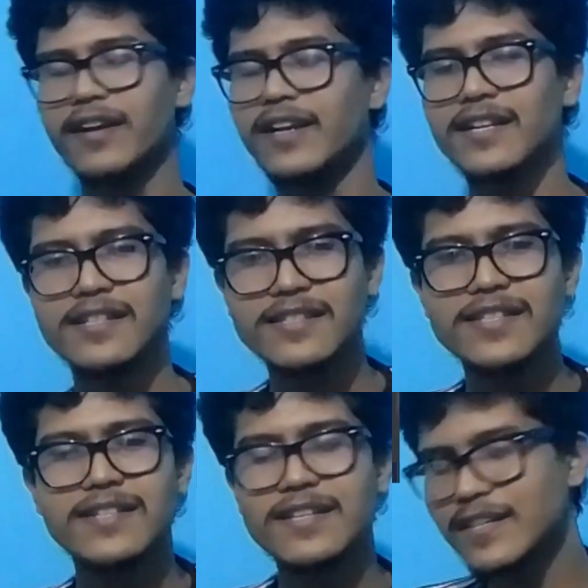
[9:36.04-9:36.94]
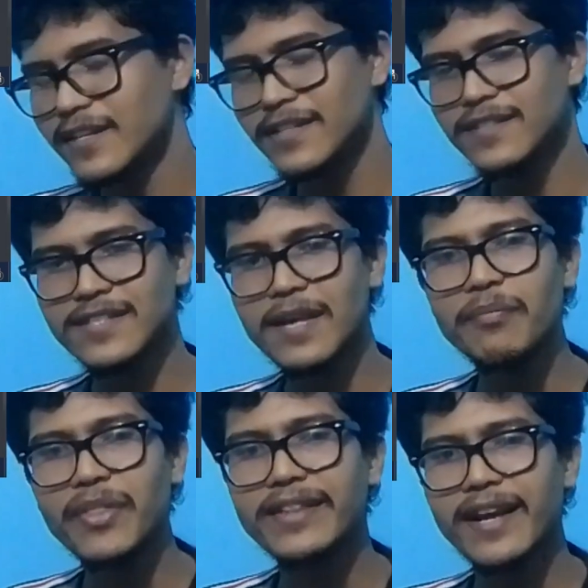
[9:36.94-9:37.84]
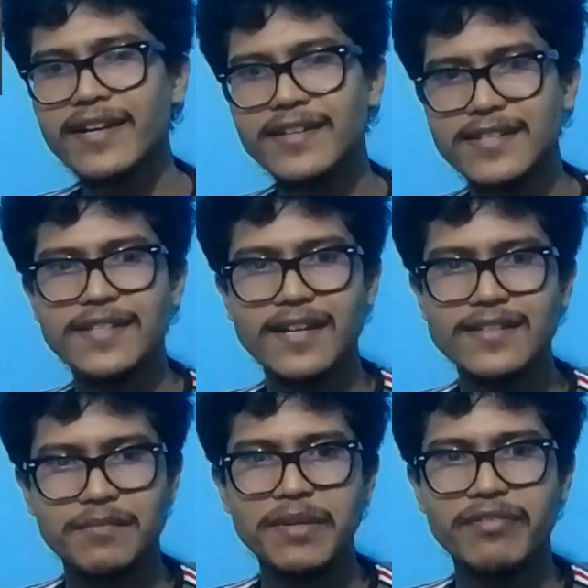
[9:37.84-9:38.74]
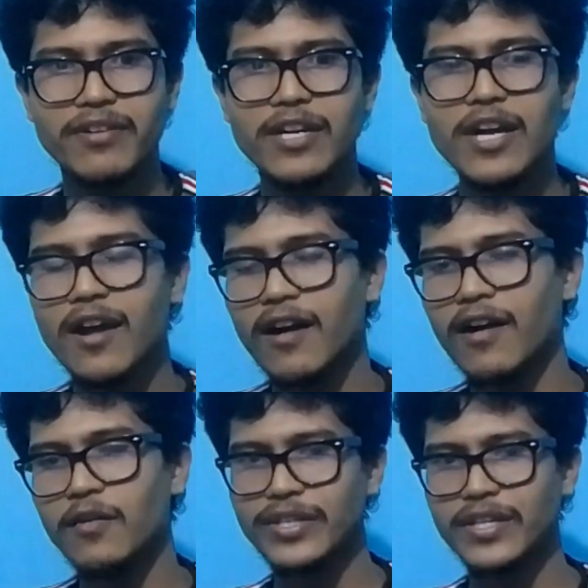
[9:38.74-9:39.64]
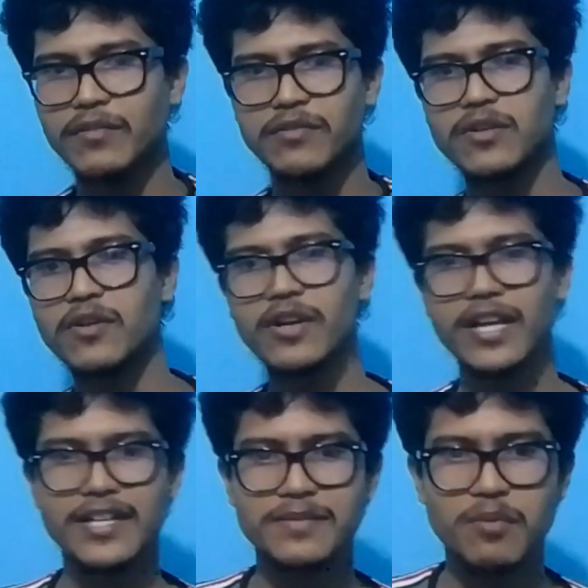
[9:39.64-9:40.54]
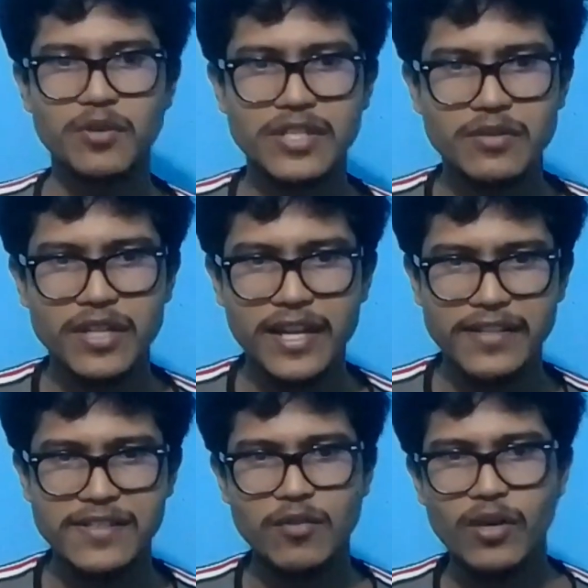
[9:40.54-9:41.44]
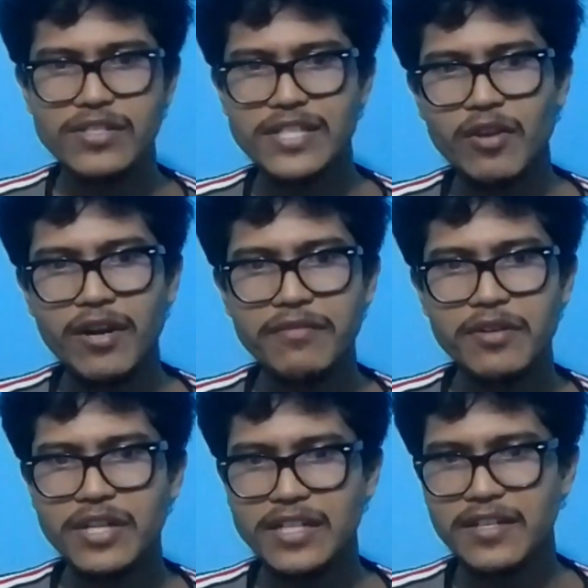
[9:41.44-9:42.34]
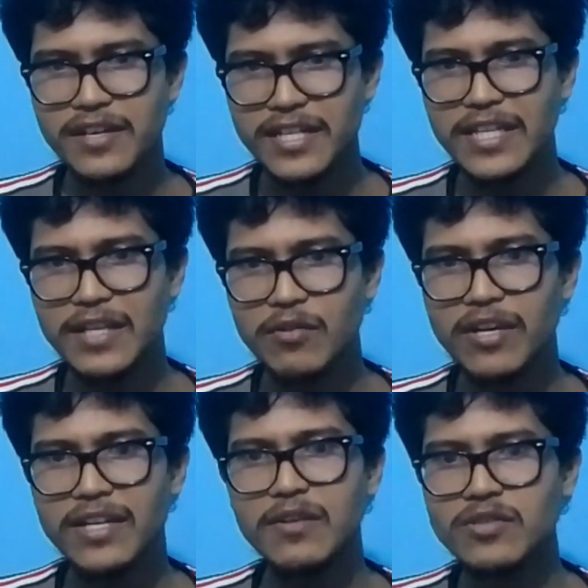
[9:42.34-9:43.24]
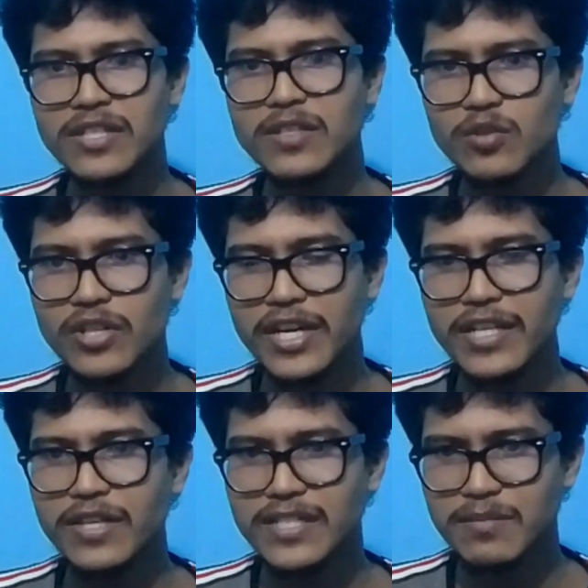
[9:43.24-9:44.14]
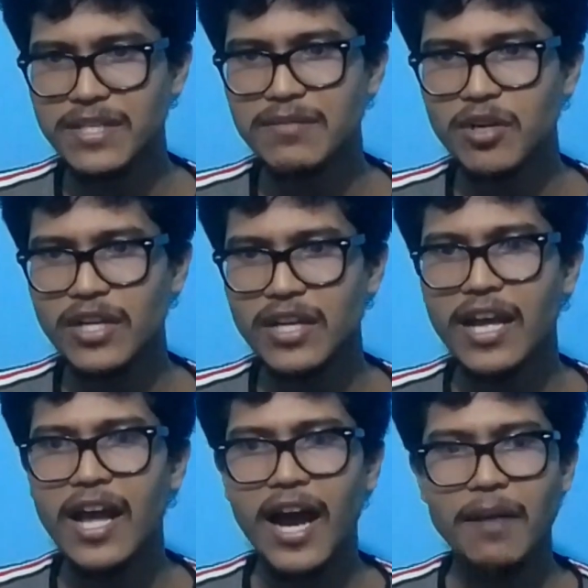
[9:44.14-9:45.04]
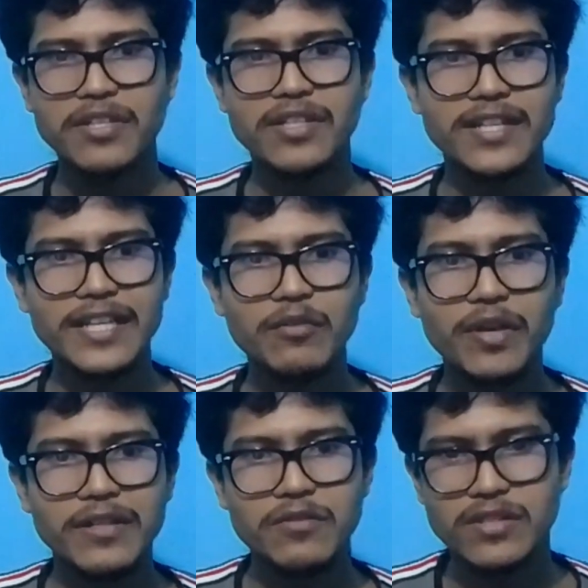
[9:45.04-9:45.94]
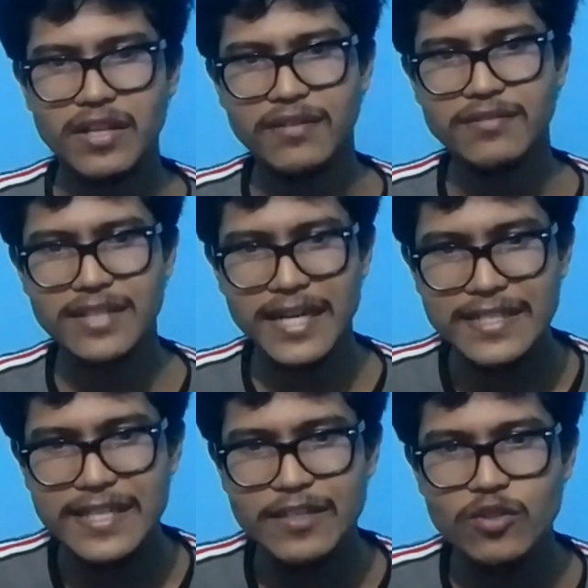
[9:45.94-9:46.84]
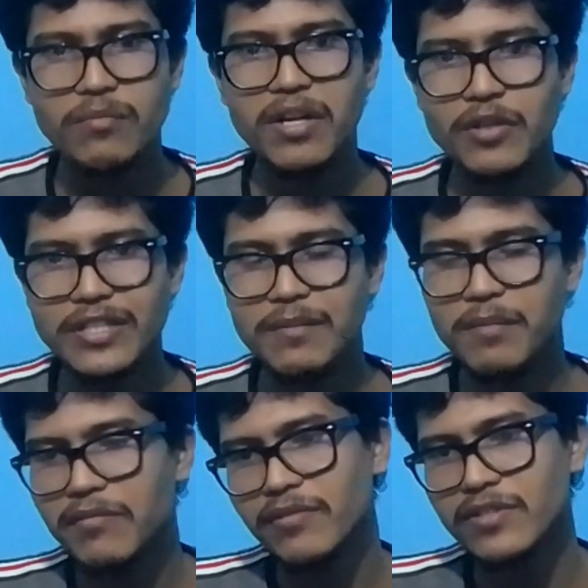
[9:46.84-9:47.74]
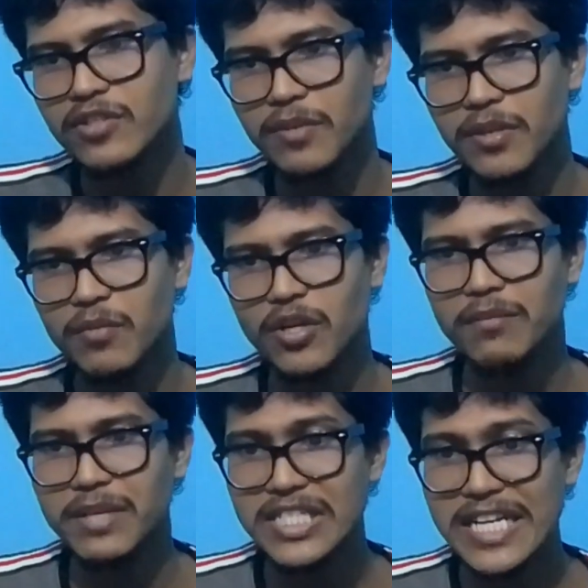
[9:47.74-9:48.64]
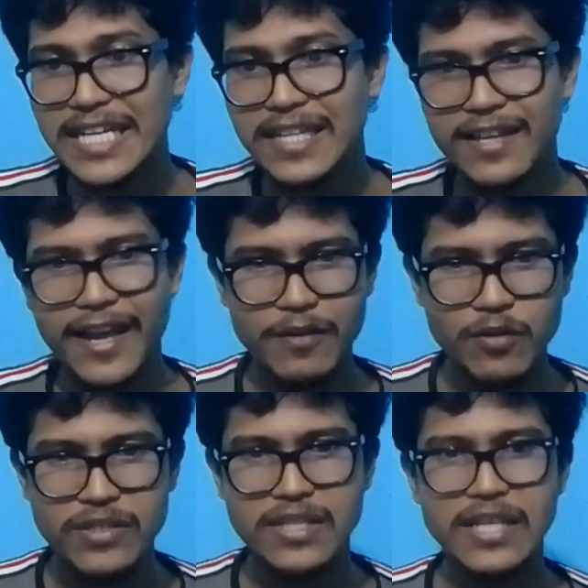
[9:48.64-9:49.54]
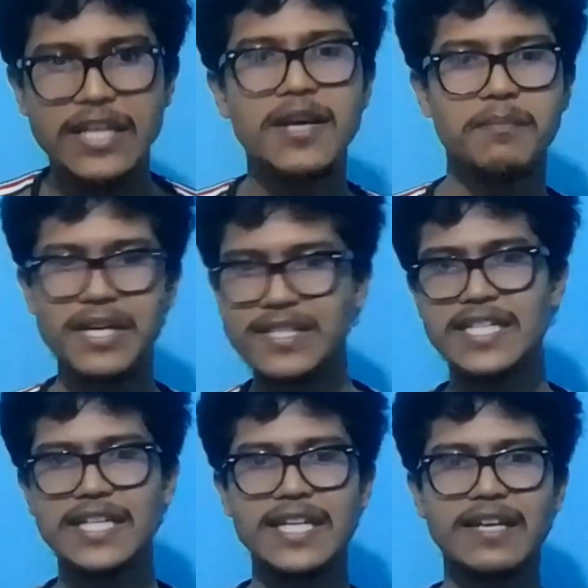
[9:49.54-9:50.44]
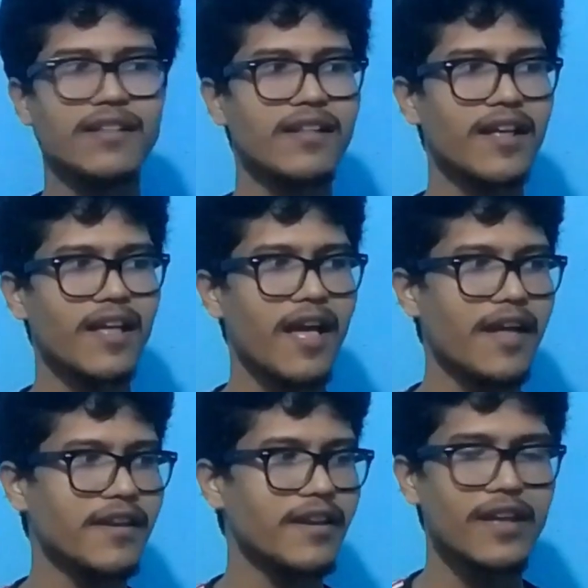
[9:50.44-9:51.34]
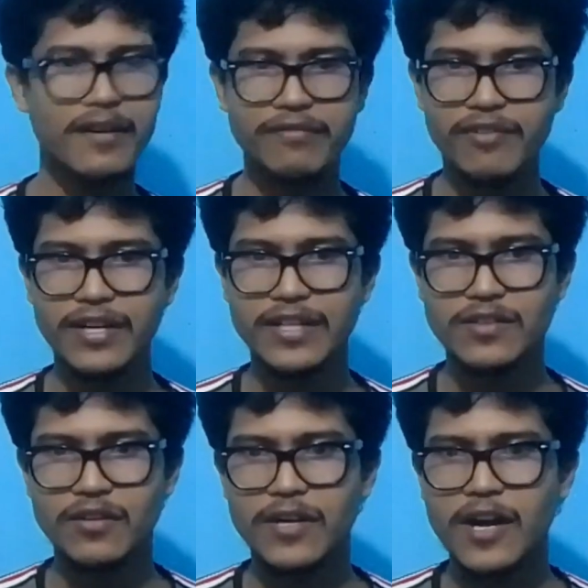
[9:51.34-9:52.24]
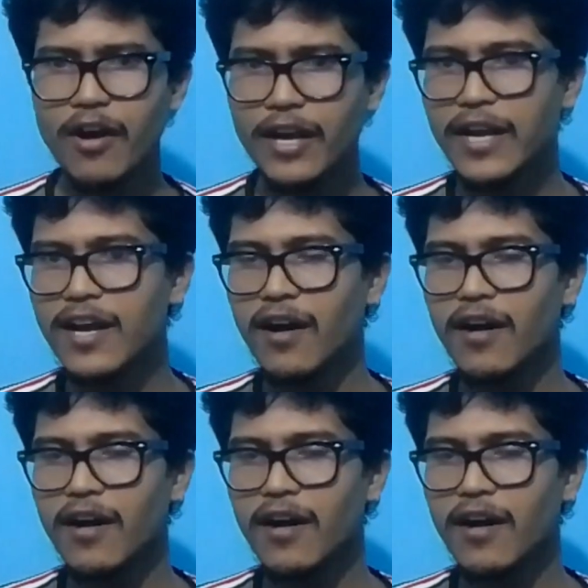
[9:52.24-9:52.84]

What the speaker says: it is the same thing that I discussed before with you. So okay, let's proceed to the next. Once you have your data ready, you can use it to train your SPC model. After that, you can use the test set to evaluate the performance of your model by taking the accuracy, precision, recall, and F1 score. Okay.